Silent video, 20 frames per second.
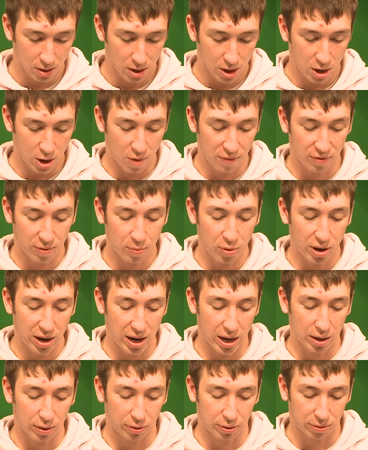November
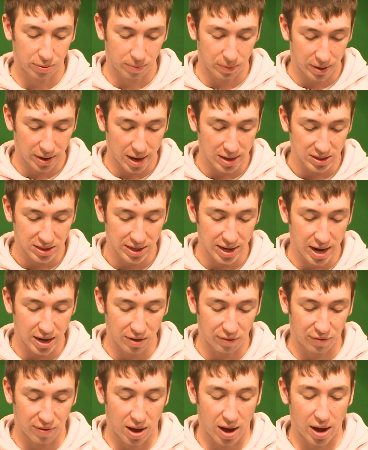8th,
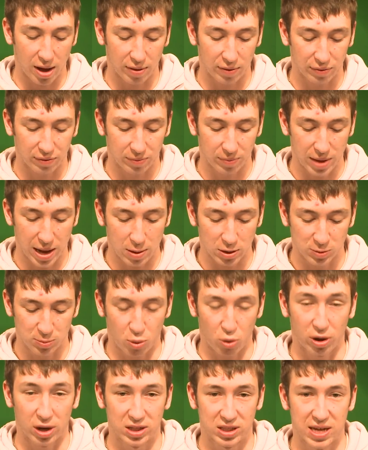1995, I was
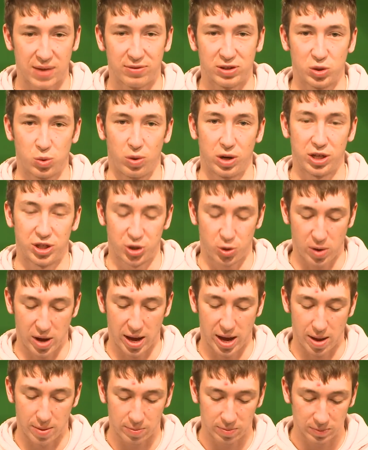born at 7:22
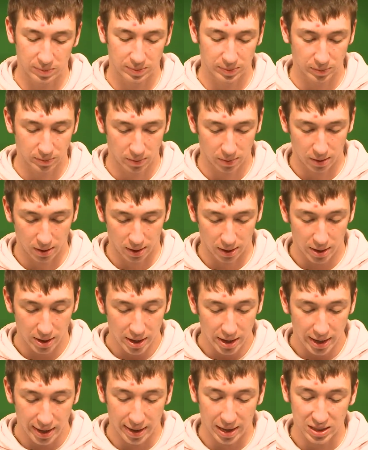a.m.,
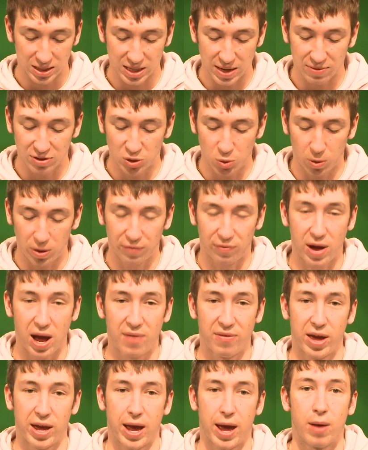and at 7:25
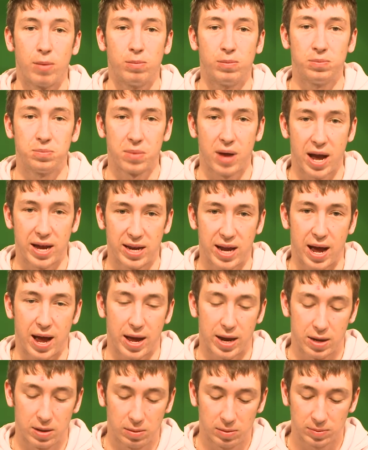a.m., I
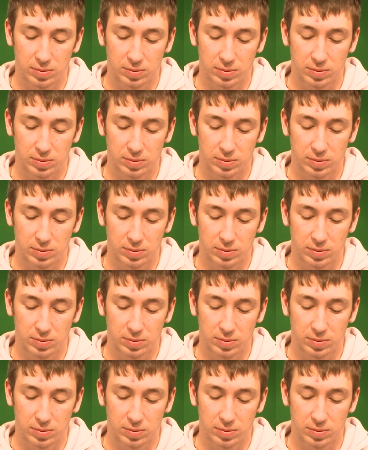died.